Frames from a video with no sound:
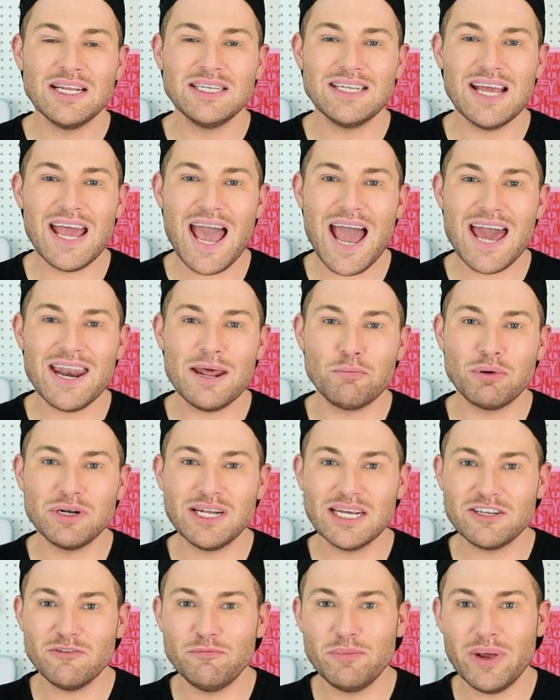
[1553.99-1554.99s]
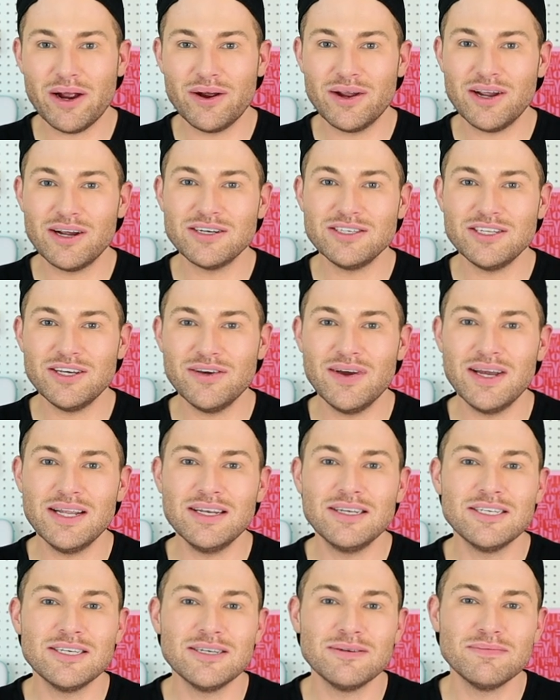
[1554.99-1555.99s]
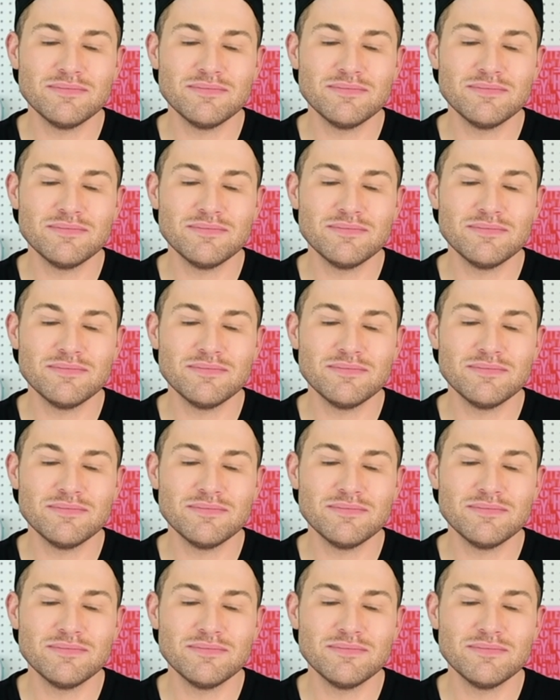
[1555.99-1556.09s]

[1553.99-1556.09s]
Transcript: to add a protective barrier to it.